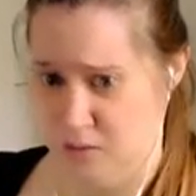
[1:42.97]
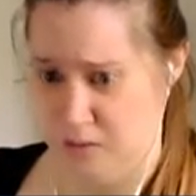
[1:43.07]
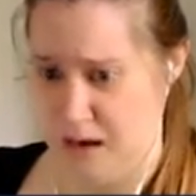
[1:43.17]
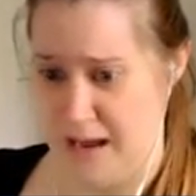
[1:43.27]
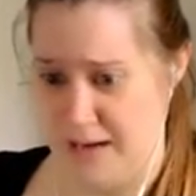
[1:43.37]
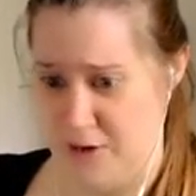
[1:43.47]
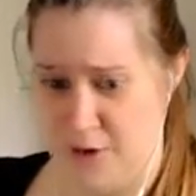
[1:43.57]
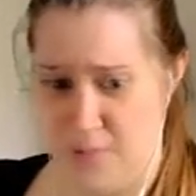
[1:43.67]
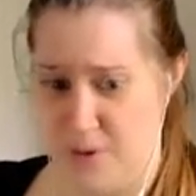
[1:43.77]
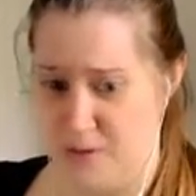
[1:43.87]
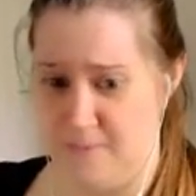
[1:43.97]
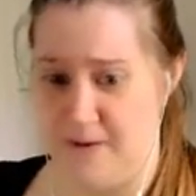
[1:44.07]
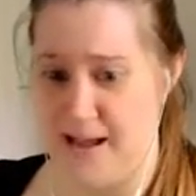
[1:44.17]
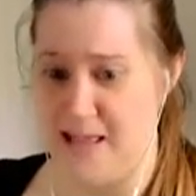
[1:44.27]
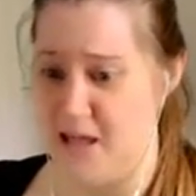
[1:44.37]
Oh, I don't know where to
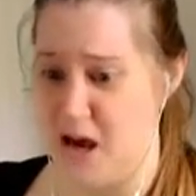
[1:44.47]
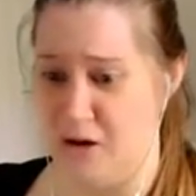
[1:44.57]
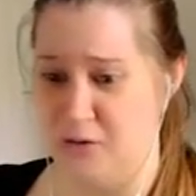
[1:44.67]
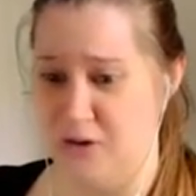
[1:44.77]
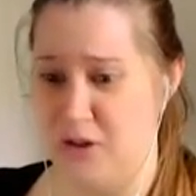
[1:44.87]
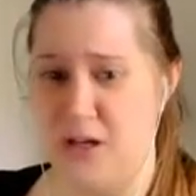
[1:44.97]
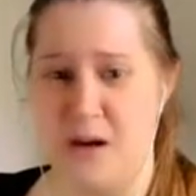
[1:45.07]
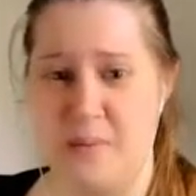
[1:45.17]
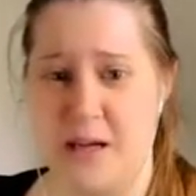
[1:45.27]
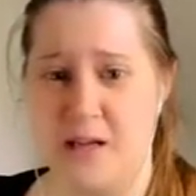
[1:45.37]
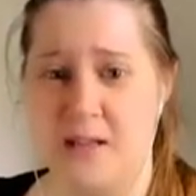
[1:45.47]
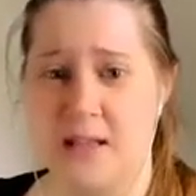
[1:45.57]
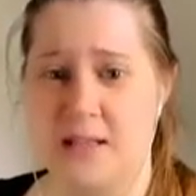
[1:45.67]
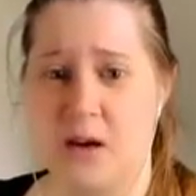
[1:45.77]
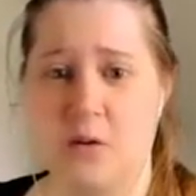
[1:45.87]
find those. Oh my
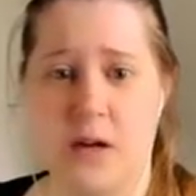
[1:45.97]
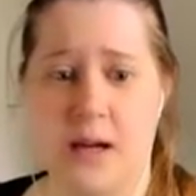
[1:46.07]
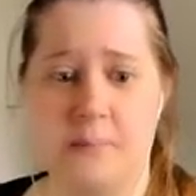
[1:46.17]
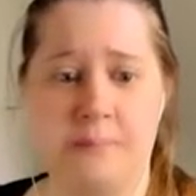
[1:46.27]
goodness, okay.